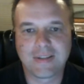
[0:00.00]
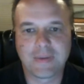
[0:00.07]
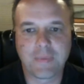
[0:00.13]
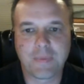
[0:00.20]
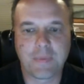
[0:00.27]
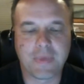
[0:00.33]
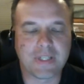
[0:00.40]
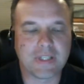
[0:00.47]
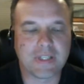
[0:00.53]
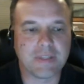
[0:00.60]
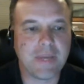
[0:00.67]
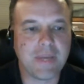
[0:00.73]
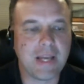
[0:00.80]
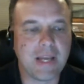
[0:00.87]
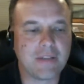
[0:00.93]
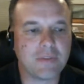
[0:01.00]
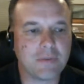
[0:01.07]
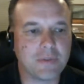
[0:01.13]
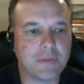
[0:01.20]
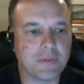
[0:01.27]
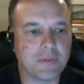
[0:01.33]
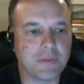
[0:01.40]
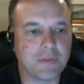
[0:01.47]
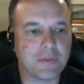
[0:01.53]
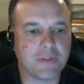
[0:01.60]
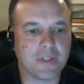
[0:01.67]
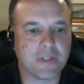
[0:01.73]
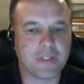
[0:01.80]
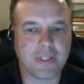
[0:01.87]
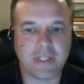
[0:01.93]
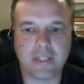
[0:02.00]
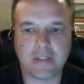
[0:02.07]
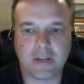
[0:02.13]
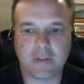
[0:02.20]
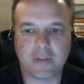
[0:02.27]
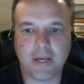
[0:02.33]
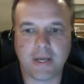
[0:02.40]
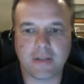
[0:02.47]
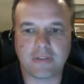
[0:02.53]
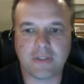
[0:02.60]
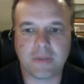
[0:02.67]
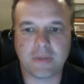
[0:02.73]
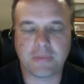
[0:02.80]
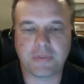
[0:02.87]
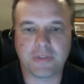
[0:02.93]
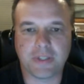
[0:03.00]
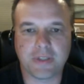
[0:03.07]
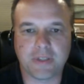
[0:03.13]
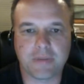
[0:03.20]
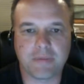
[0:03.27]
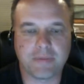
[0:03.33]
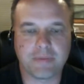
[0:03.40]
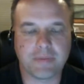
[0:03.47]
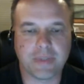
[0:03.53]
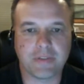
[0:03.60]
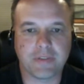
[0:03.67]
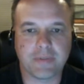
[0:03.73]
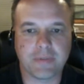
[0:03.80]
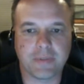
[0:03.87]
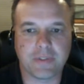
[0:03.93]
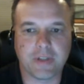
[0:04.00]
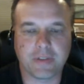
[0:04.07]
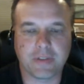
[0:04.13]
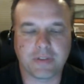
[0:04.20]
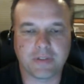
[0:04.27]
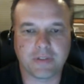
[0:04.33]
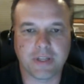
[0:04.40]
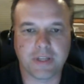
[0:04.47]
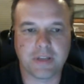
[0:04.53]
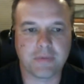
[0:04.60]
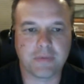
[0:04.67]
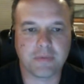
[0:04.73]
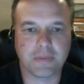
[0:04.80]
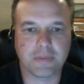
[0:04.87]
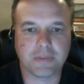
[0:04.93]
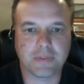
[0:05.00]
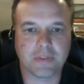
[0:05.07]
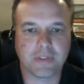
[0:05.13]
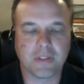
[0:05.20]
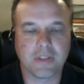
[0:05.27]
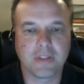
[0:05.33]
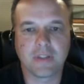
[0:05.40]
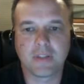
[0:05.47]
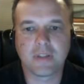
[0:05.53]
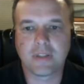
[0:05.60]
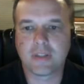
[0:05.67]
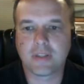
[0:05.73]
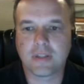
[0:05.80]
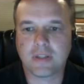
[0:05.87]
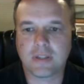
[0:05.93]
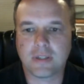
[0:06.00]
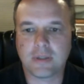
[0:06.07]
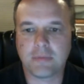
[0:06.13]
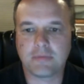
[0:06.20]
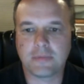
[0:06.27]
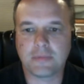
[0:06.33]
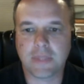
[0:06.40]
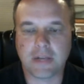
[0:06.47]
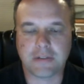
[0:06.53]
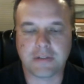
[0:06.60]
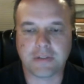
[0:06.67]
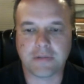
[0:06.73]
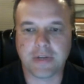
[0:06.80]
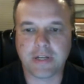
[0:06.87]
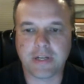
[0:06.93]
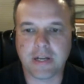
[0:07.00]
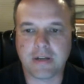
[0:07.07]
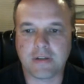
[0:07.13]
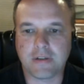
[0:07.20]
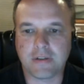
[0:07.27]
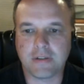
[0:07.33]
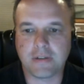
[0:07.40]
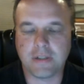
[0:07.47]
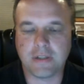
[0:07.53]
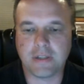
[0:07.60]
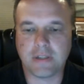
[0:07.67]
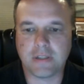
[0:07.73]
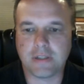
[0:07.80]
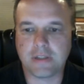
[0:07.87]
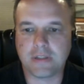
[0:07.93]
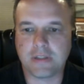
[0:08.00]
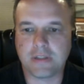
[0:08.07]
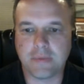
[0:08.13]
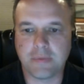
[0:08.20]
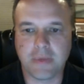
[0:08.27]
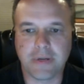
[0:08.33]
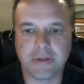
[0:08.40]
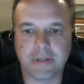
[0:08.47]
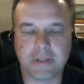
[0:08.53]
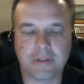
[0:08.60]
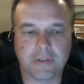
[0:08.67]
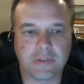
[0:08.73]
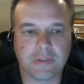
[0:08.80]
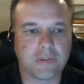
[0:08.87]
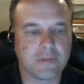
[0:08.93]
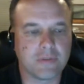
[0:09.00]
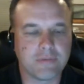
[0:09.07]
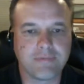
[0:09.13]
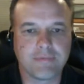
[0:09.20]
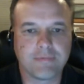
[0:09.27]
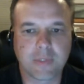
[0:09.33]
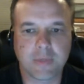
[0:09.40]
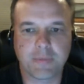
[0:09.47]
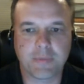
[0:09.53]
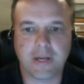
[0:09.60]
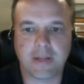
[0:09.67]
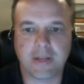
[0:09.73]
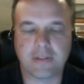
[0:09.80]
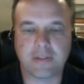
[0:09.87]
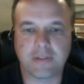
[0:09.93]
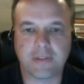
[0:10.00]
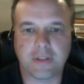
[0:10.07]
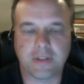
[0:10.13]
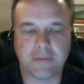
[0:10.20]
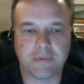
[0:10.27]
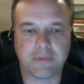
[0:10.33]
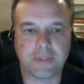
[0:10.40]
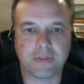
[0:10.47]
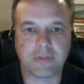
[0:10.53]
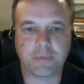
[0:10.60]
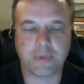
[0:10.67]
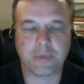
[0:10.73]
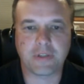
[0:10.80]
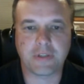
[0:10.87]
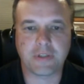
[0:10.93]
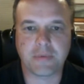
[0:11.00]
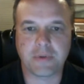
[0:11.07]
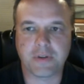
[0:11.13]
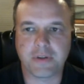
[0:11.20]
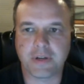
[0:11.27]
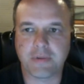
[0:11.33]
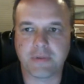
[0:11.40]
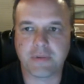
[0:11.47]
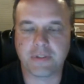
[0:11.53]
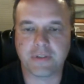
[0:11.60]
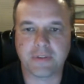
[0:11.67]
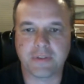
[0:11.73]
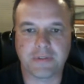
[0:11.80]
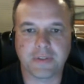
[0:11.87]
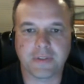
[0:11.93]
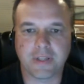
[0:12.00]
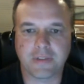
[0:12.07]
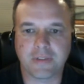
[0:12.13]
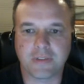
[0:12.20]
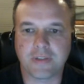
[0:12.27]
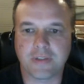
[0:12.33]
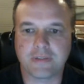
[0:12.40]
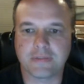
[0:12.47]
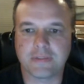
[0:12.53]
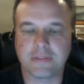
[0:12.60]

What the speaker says: but yeah, I got some cool stuff running. I got DOSBox up, so I can play some old DOS games. And actually, right now, Numeric is compiling, so I'll have my spreadsheet program, which I use for a lot of stuff.